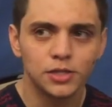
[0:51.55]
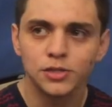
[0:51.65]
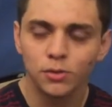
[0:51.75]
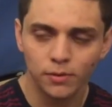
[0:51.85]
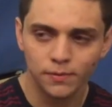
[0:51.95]

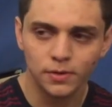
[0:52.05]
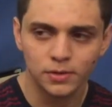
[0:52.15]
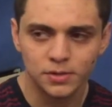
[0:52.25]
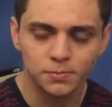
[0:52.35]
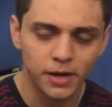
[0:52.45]
He's orphaned,
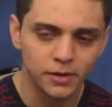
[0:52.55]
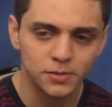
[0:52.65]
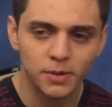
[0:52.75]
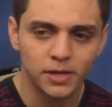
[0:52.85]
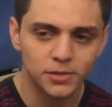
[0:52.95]
his parents
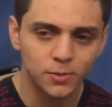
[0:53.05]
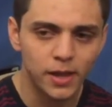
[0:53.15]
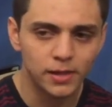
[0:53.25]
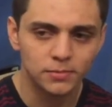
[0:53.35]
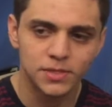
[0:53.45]
pass
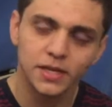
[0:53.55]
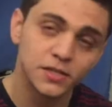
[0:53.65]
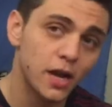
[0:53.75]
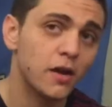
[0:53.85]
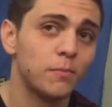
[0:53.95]
away, and takes
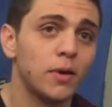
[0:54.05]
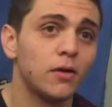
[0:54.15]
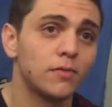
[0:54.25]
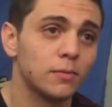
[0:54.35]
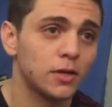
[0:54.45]
care of Bo
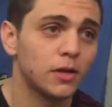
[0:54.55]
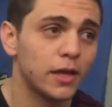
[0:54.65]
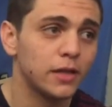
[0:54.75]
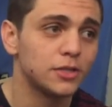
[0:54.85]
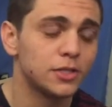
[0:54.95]
from a young
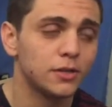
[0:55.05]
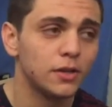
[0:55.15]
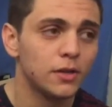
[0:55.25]
age and